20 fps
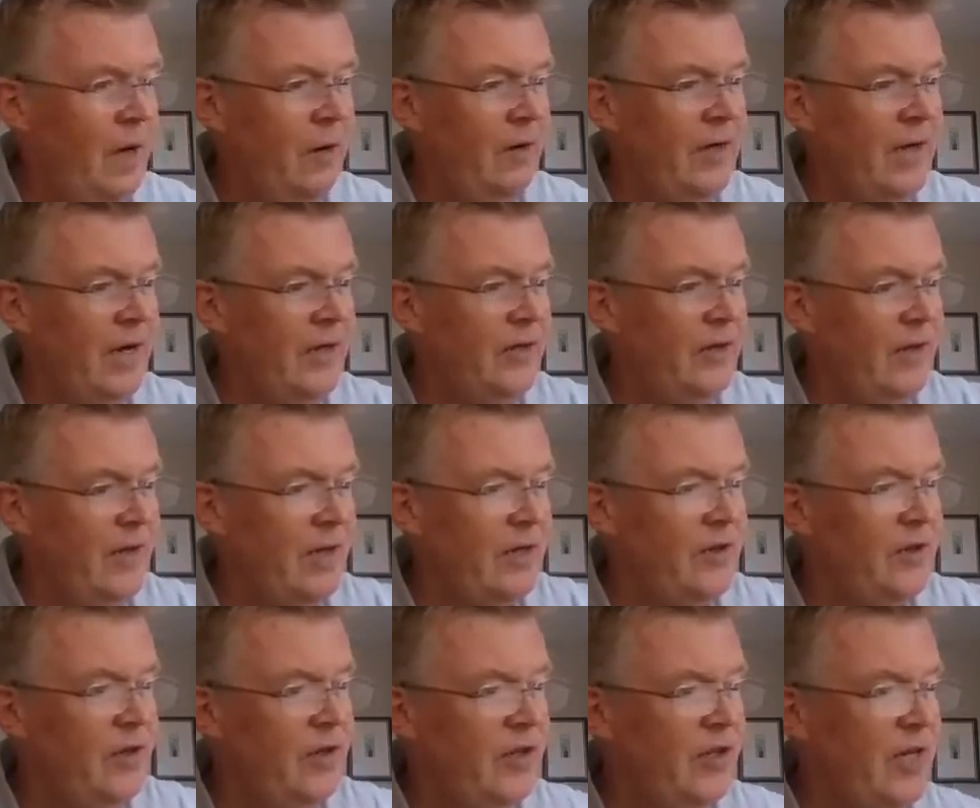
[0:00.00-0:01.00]
Okay, so
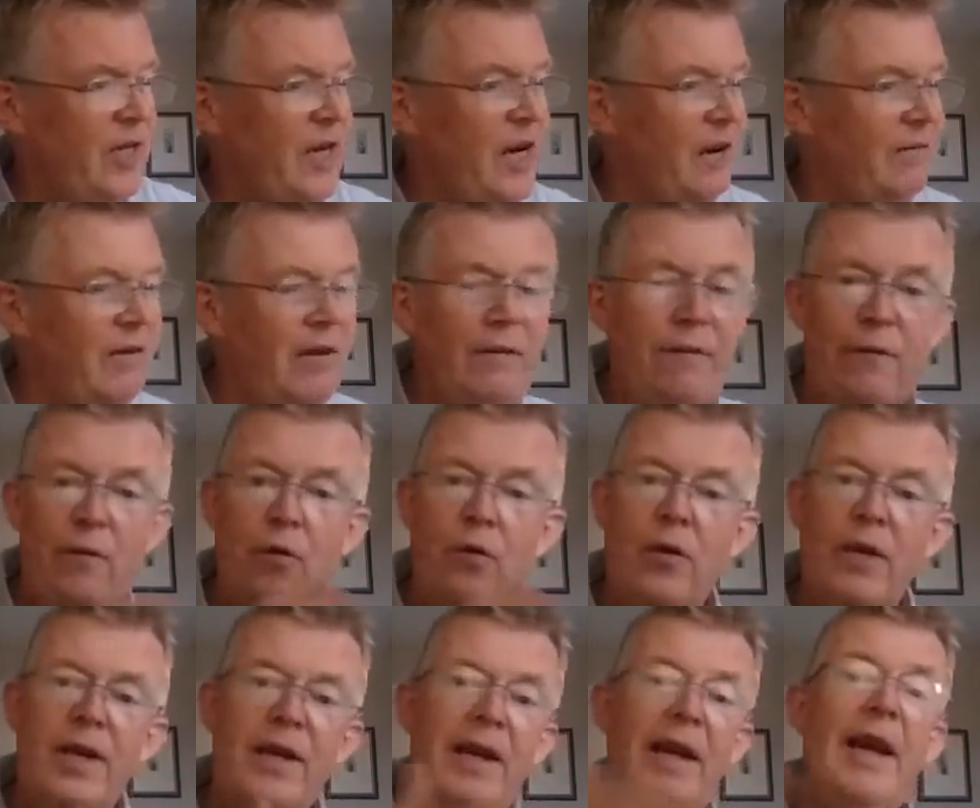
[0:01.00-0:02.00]
that's the
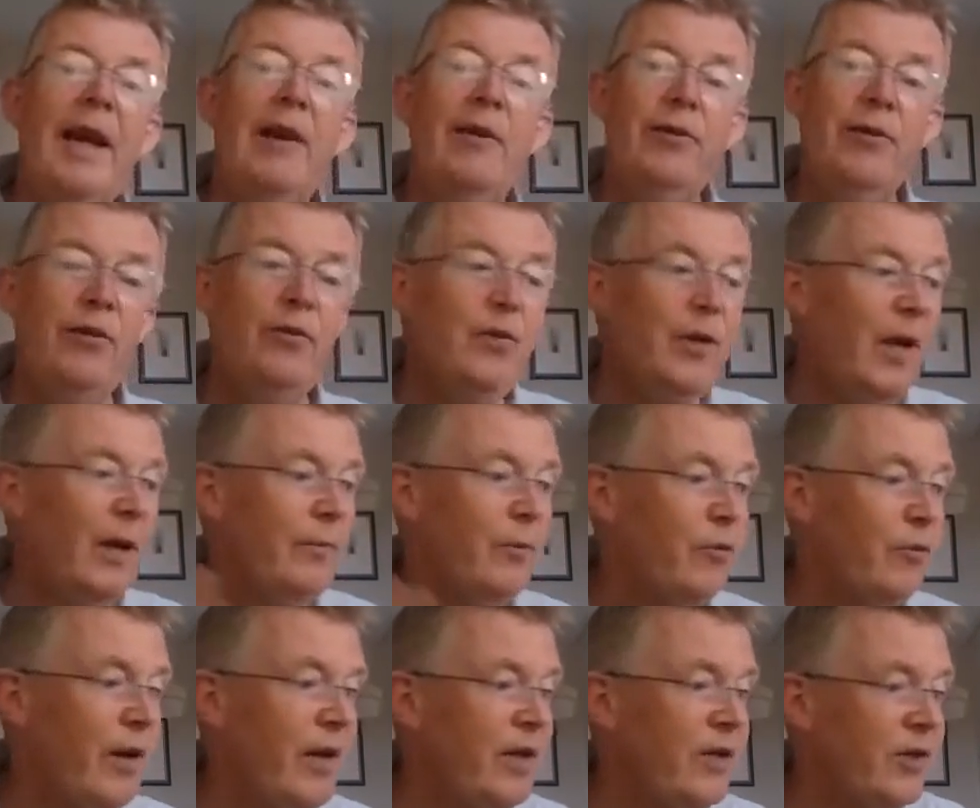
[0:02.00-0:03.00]
TRV4 and how you'd
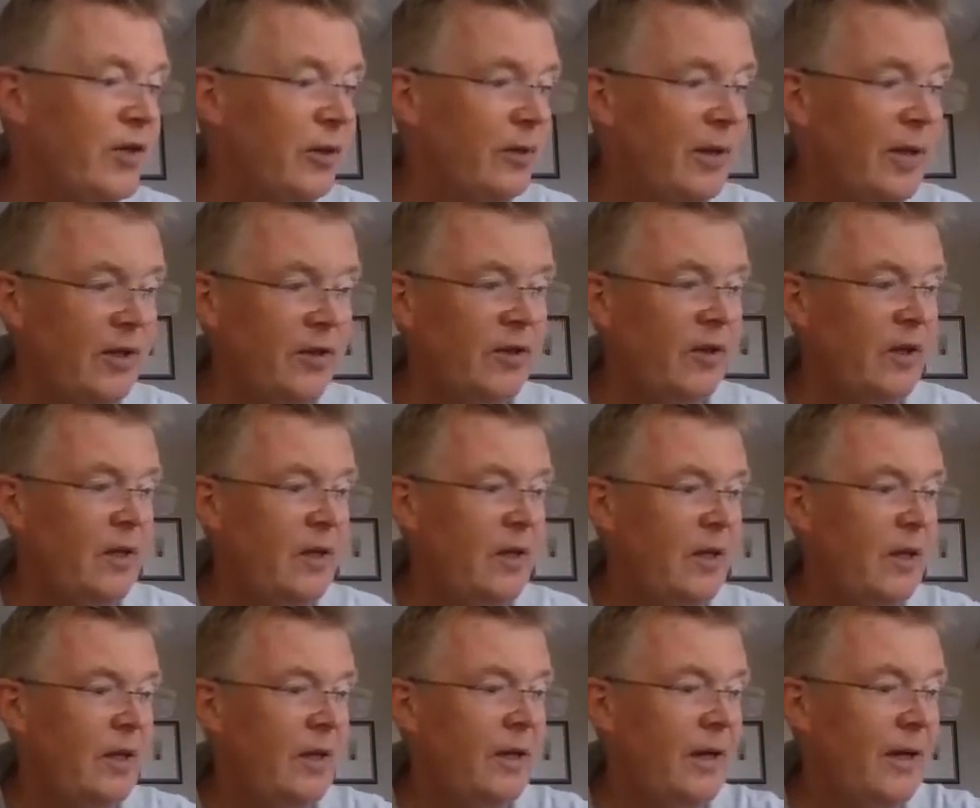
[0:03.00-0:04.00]
upgrade to it.
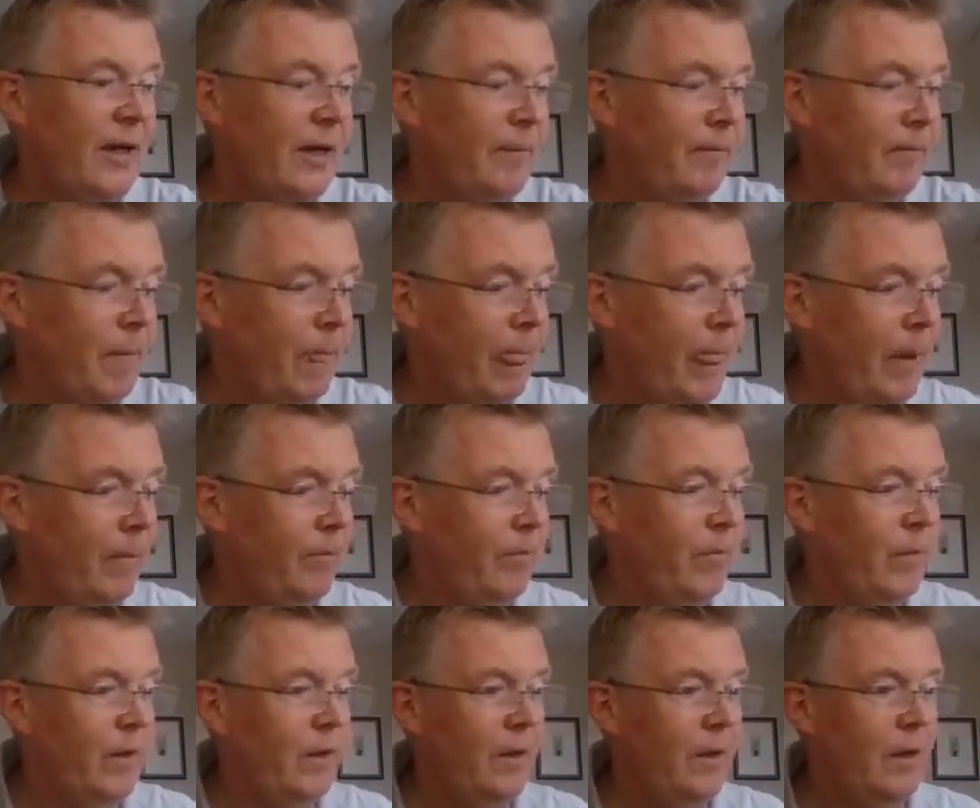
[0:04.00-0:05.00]
I
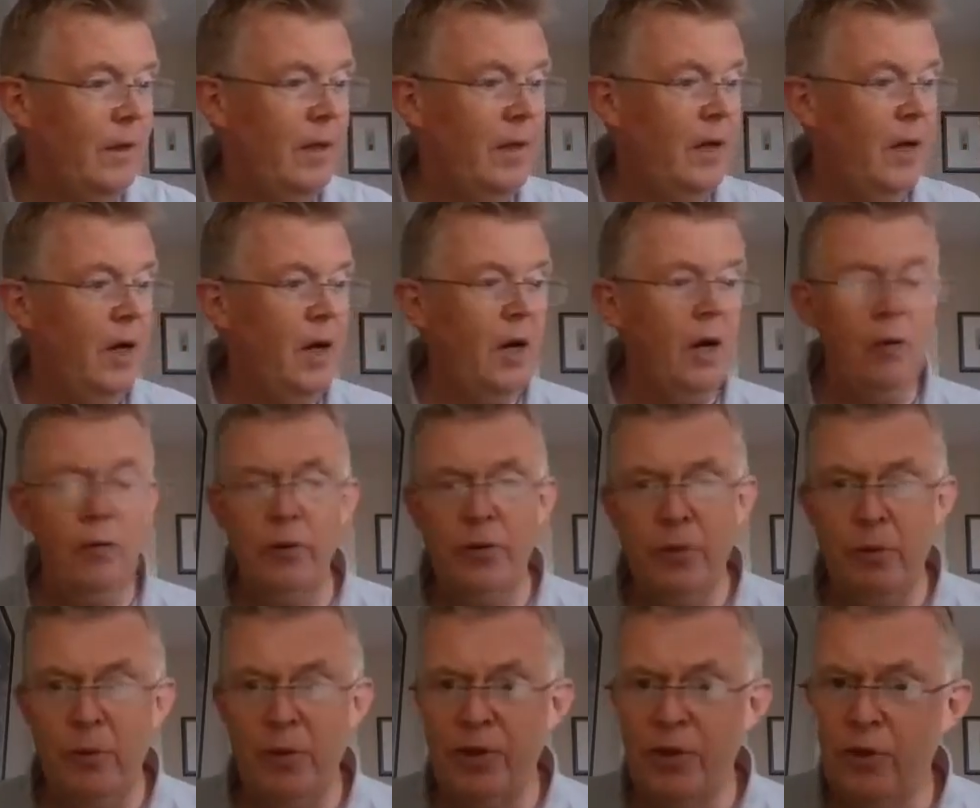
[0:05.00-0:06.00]

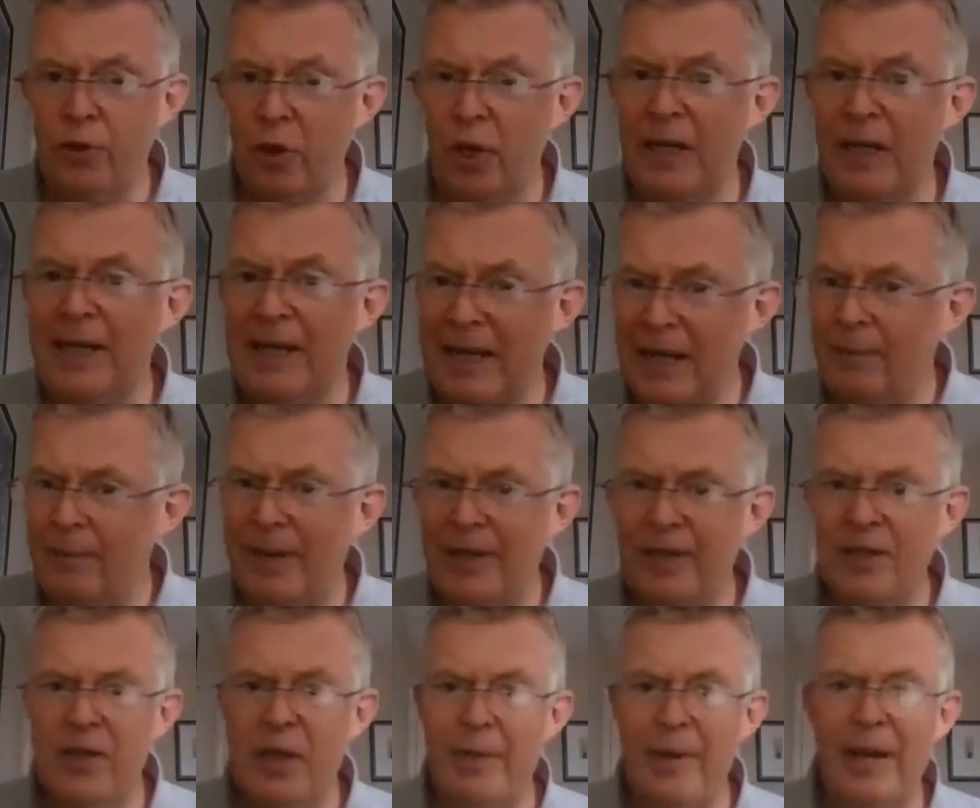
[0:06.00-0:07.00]
also want to talk a little
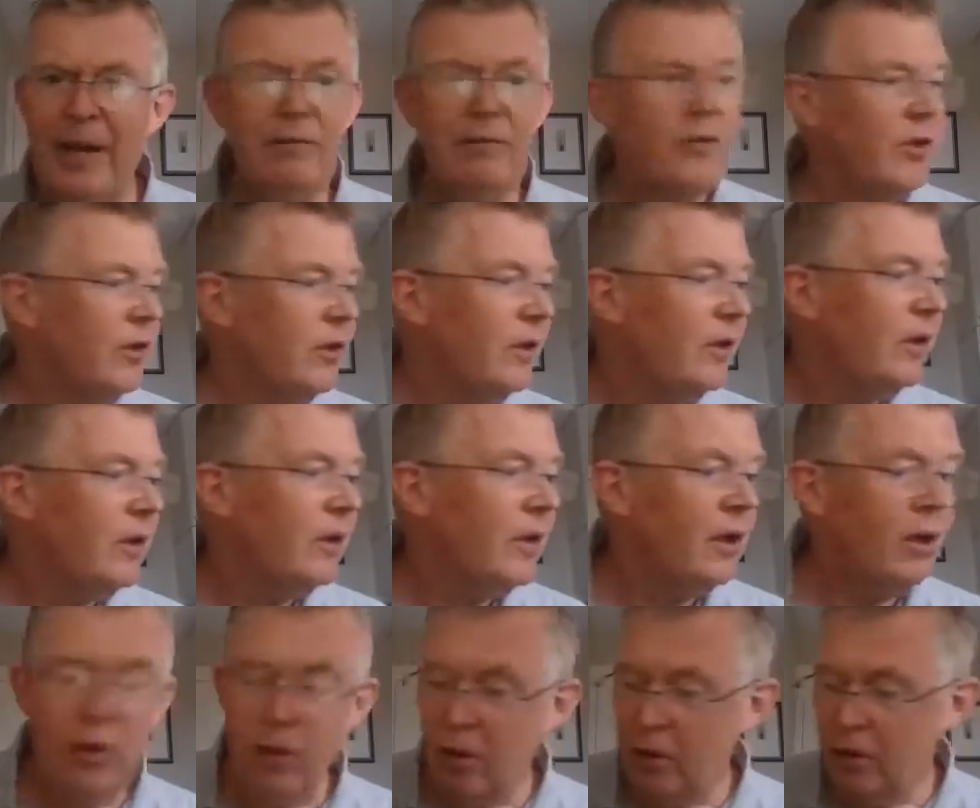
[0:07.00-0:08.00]
bit about
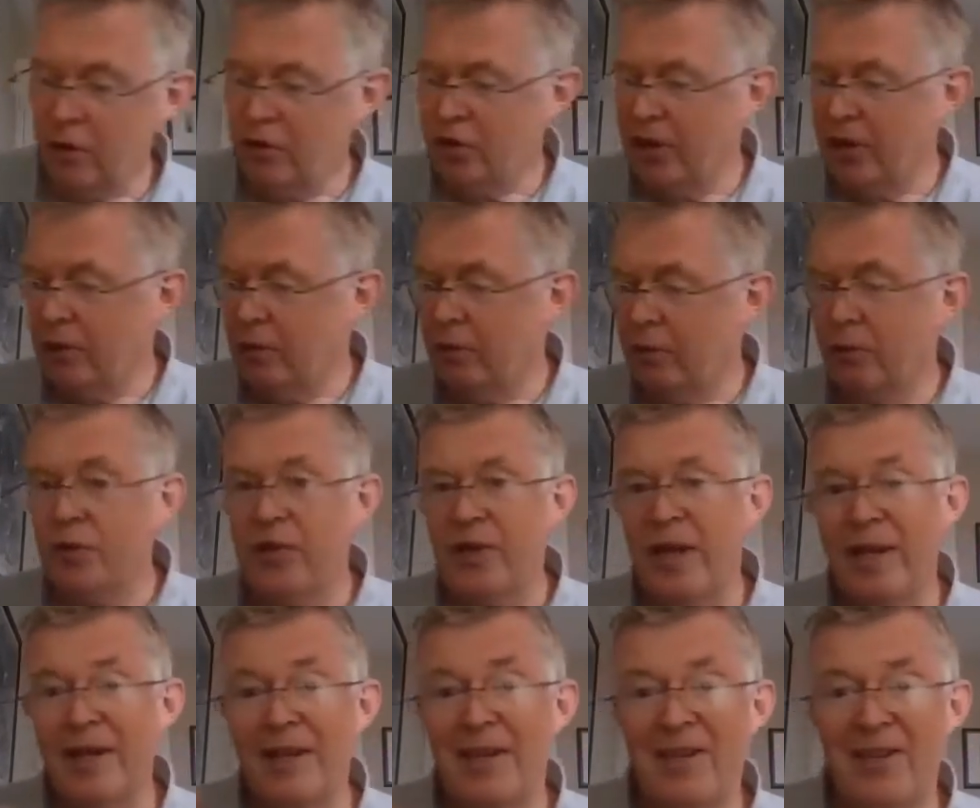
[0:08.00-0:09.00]
lock shields
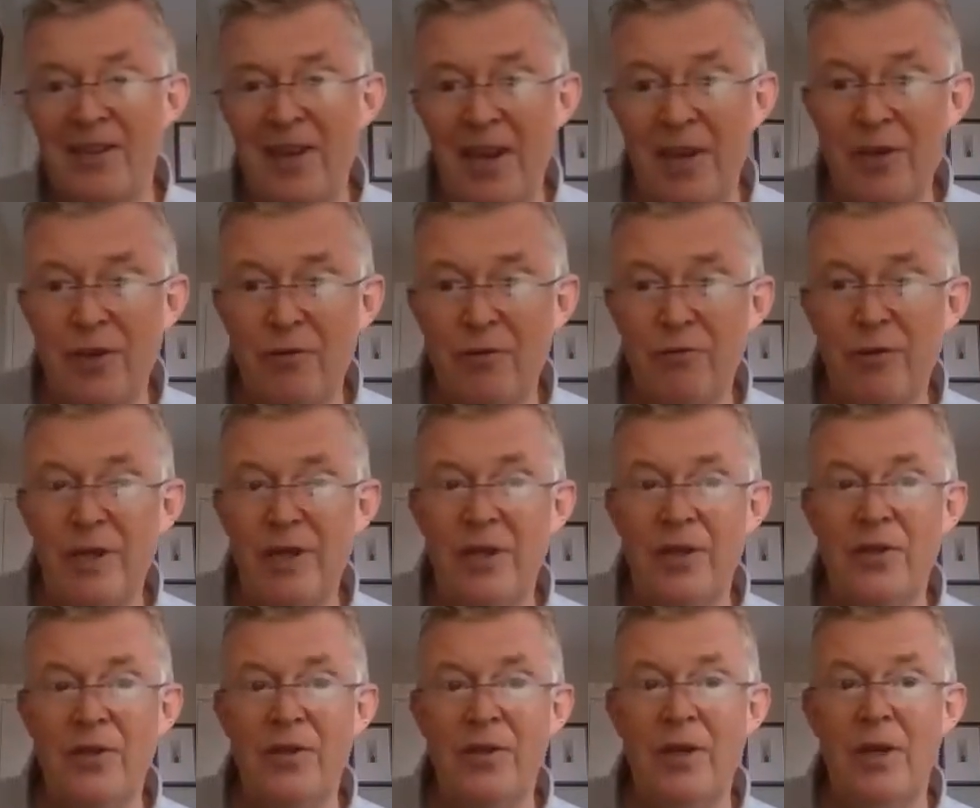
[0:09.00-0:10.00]
and
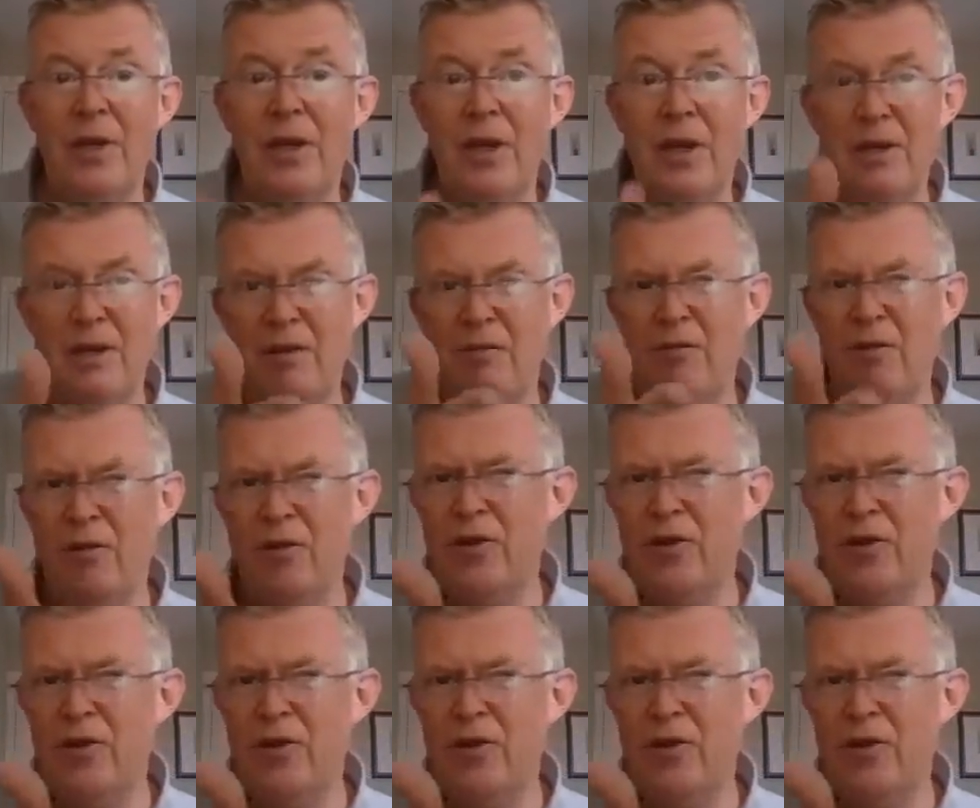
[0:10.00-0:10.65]
accessories. I know I've gone